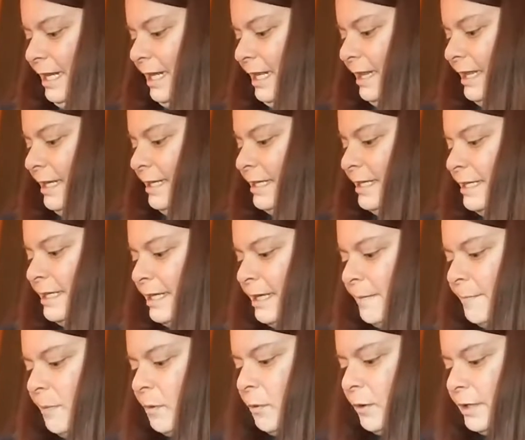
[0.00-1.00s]
This is an
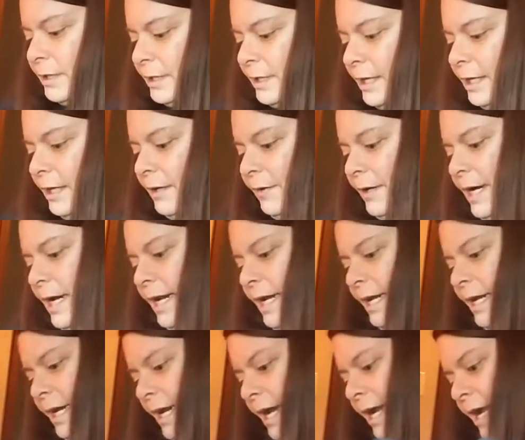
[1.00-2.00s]
important
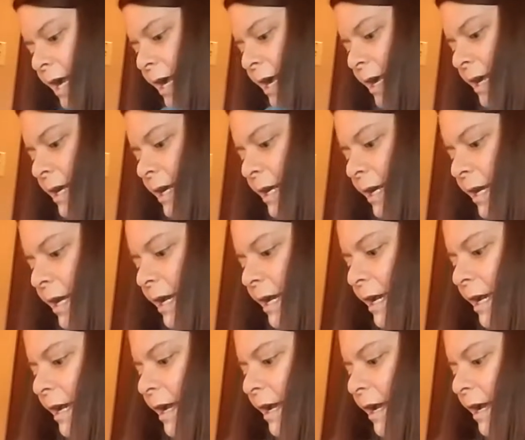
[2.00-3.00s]
ingredient, and
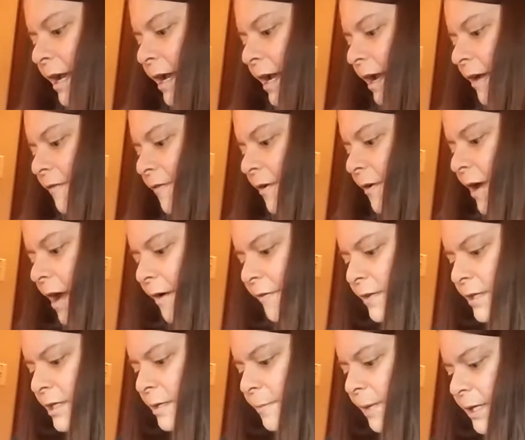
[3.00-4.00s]
if you have
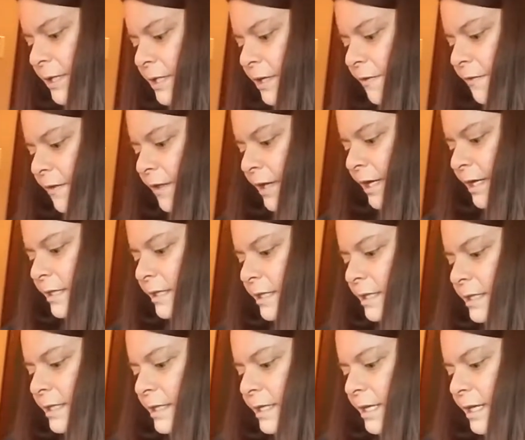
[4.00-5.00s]
too much of
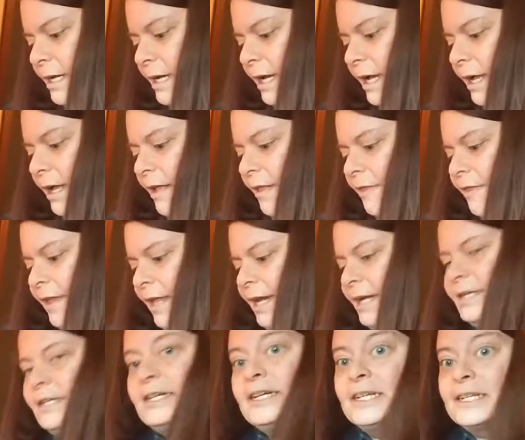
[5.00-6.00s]
this, then
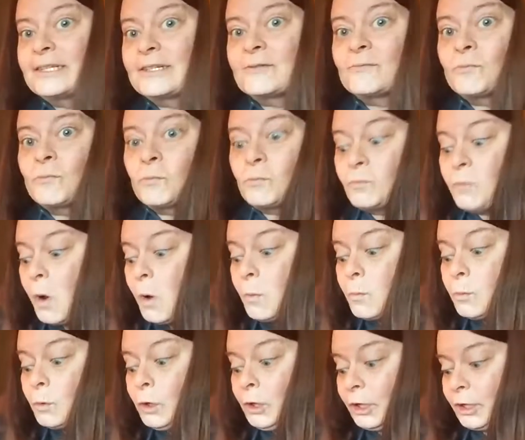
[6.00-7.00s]
it just
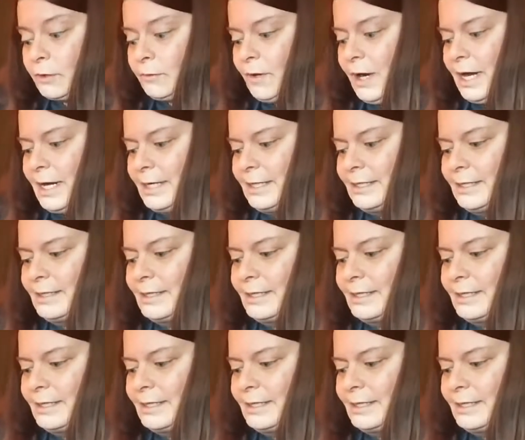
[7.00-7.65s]
won't work right.